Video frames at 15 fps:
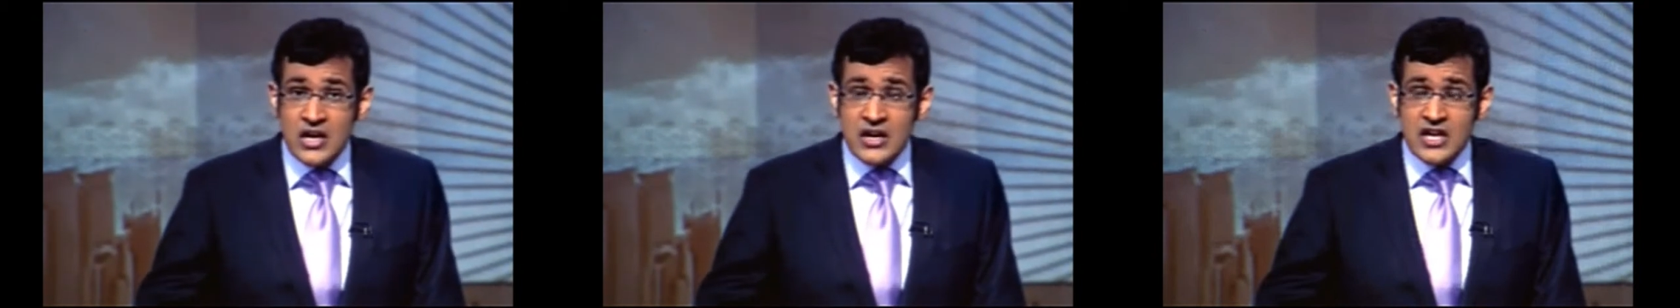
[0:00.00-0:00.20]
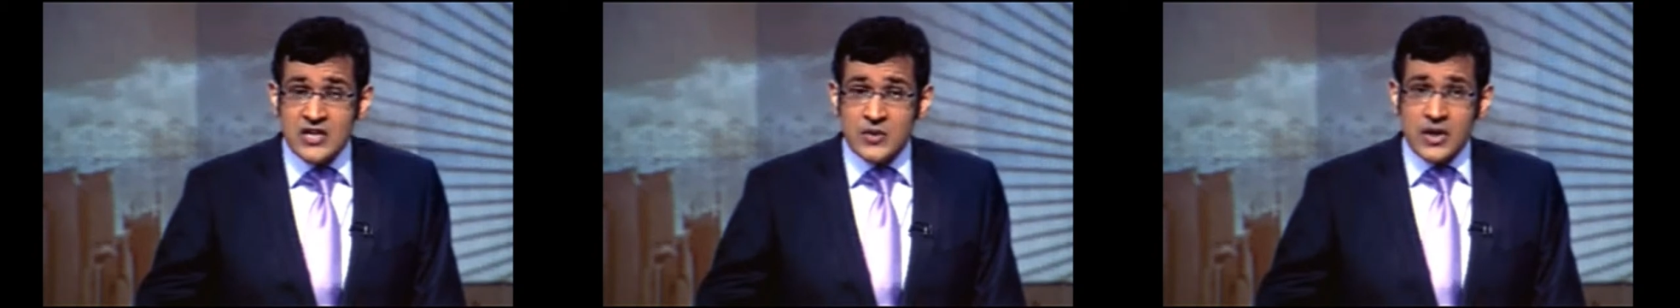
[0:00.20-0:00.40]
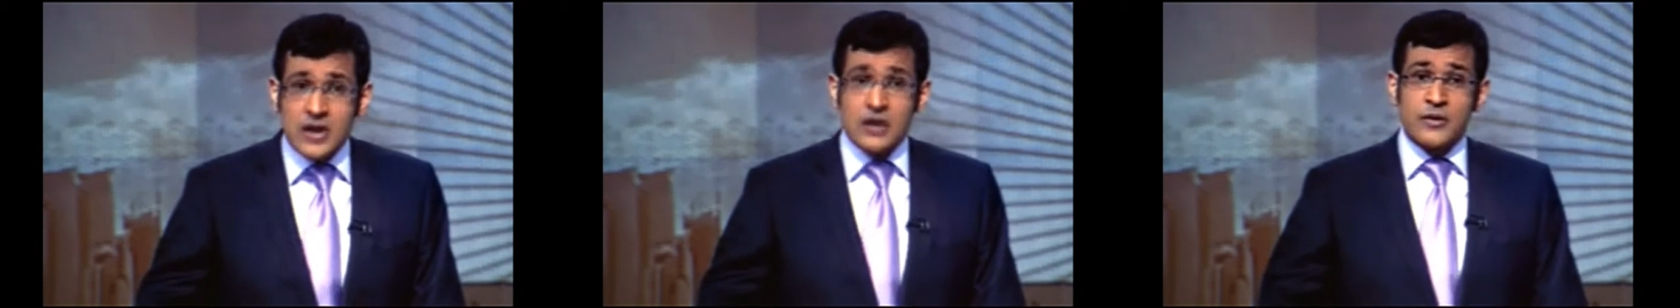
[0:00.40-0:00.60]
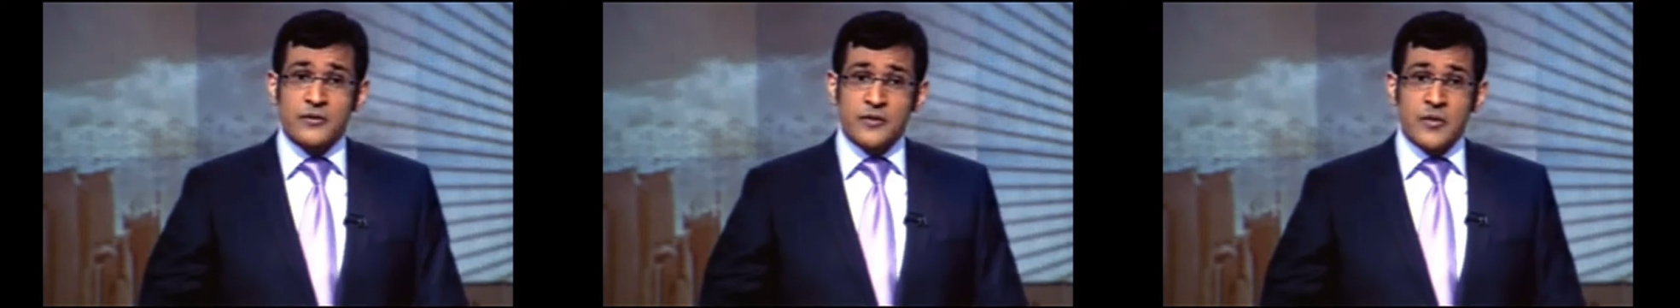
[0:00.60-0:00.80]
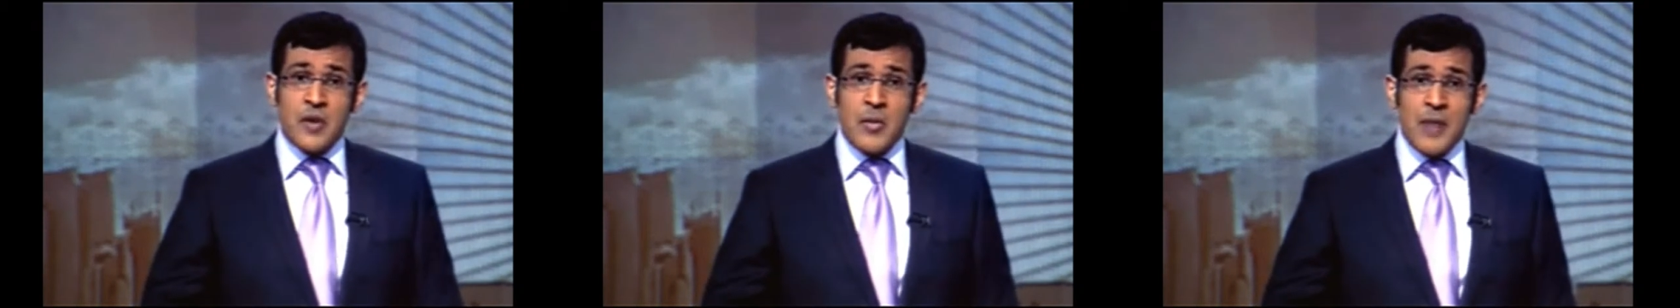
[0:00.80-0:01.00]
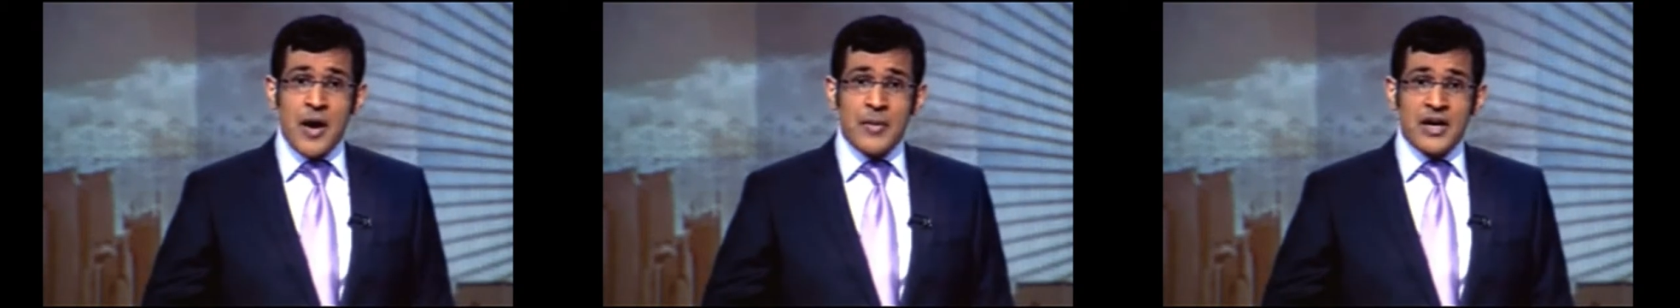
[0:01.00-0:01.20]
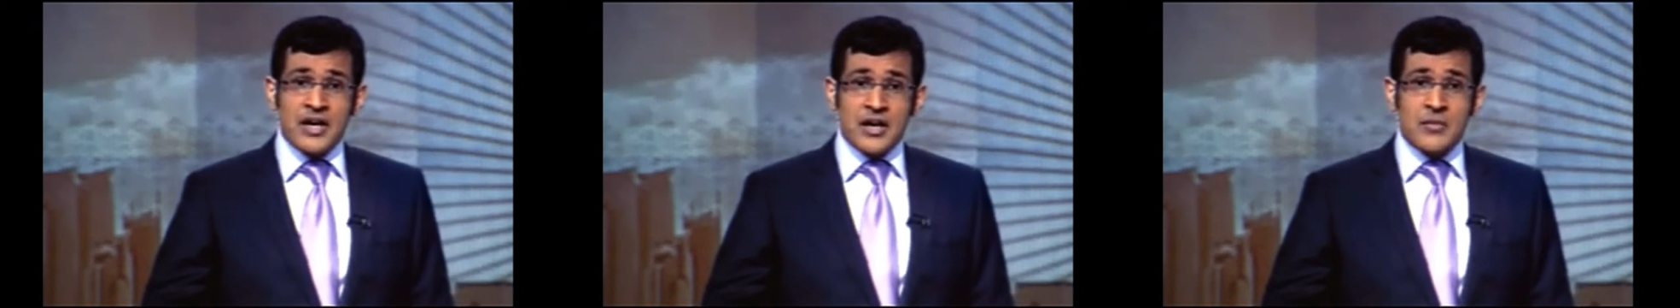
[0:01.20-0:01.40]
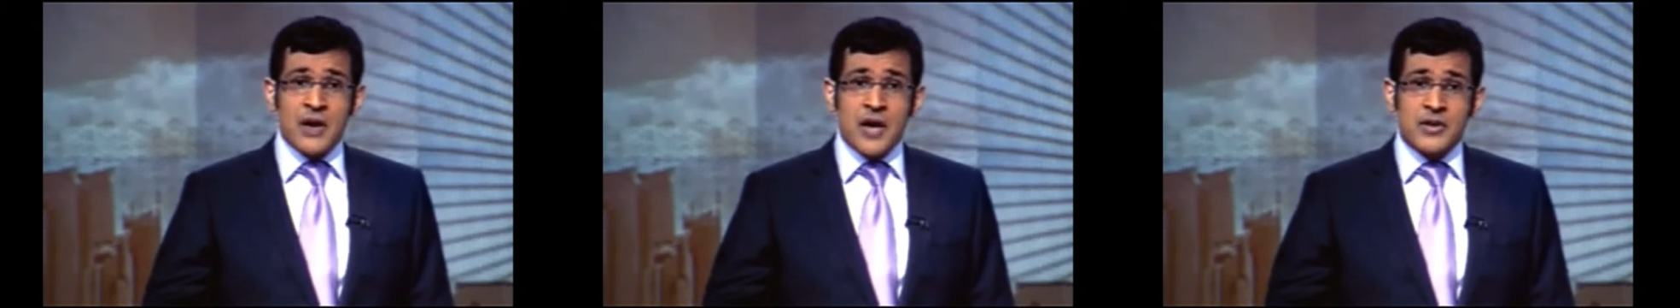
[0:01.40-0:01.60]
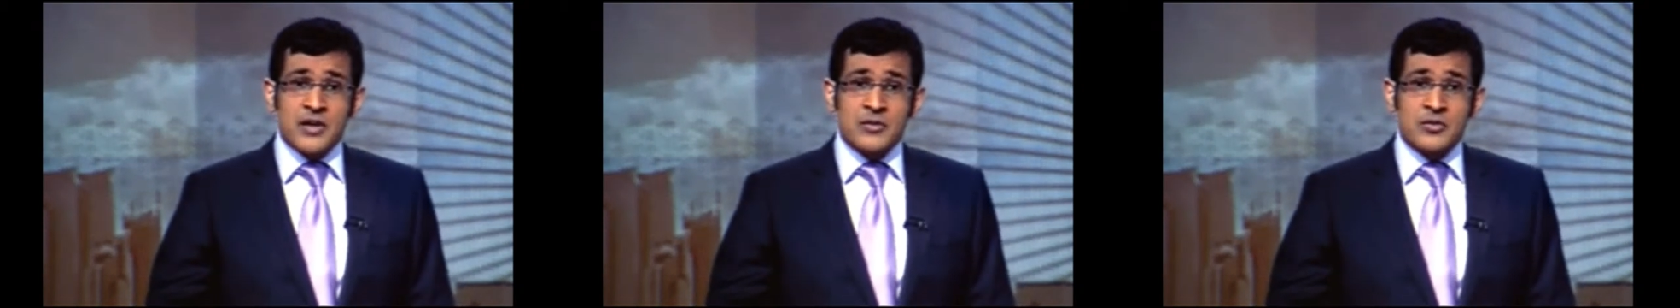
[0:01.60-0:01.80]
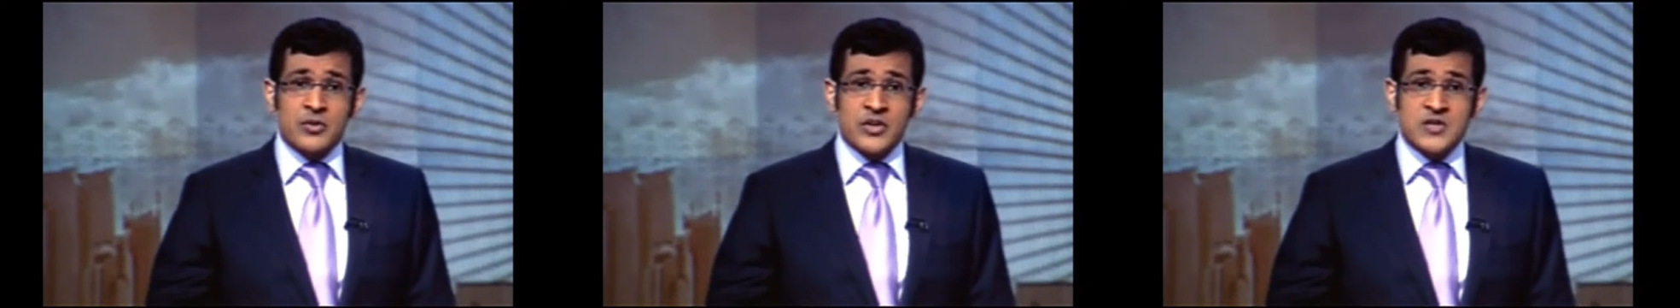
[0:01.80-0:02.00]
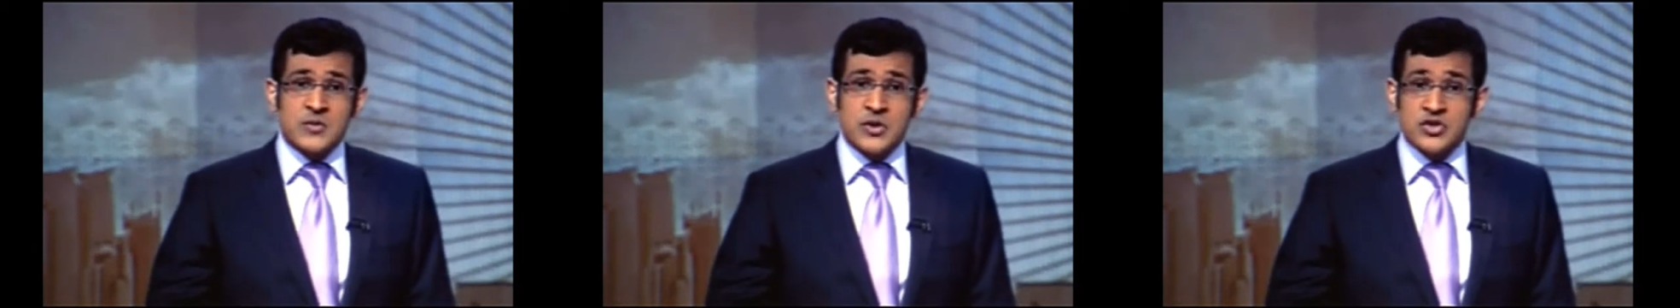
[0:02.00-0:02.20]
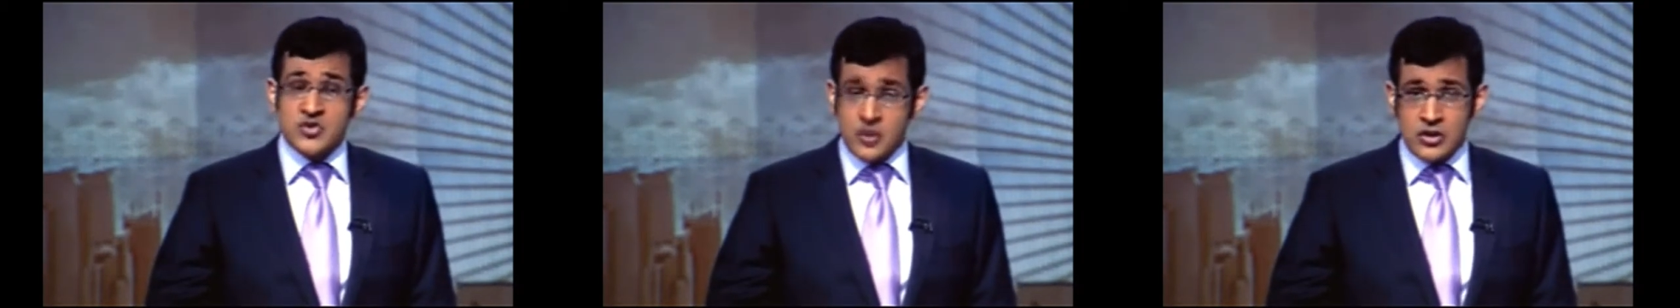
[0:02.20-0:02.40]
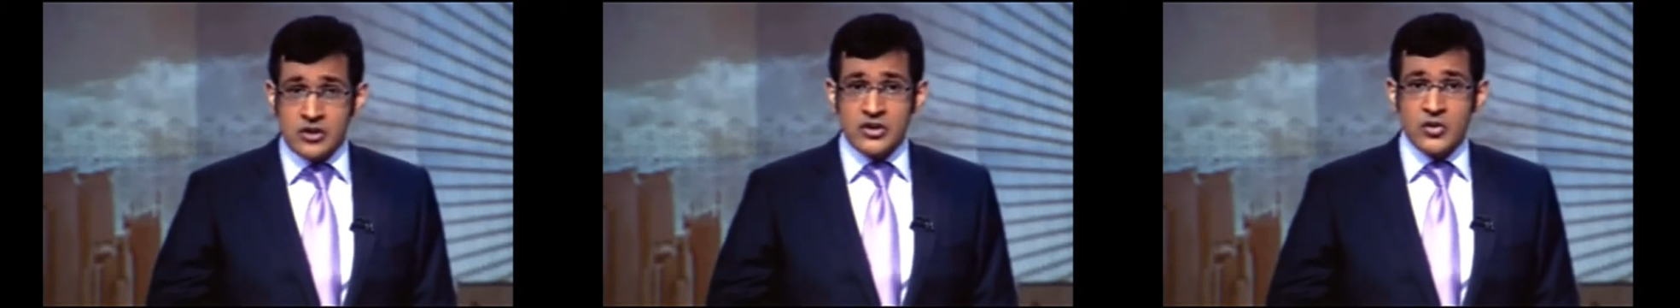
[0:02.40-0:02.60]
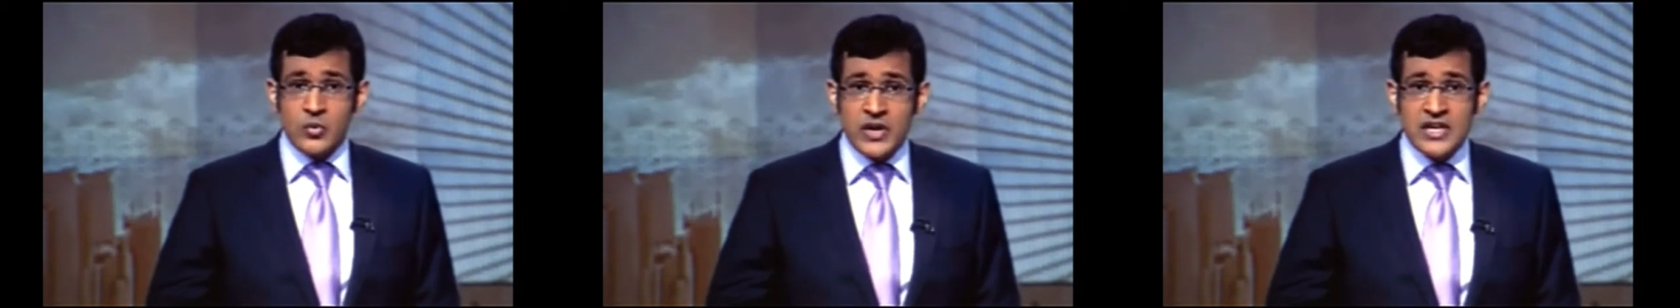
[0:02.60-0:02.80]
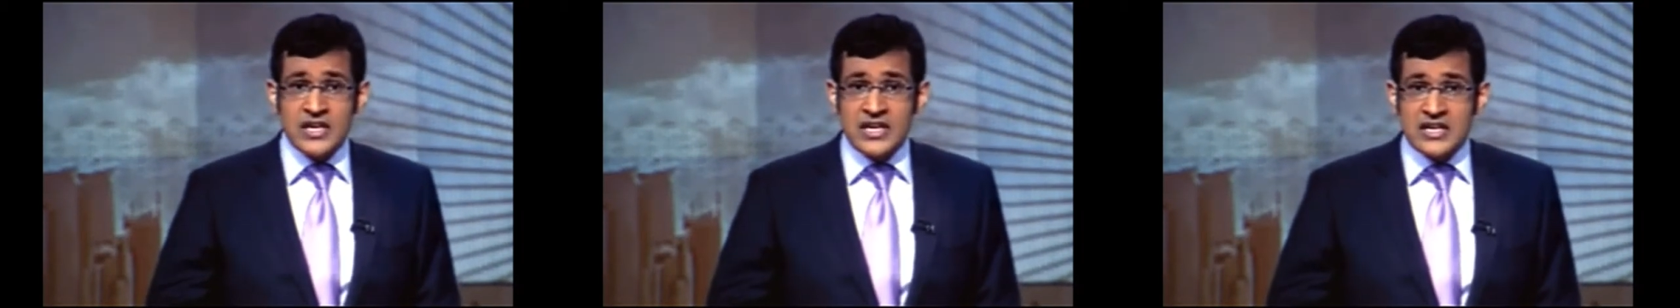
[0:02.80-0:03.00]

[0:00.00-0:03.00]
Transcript: That's what I learned from Babak Emamian, who I spoke to earlier in the week.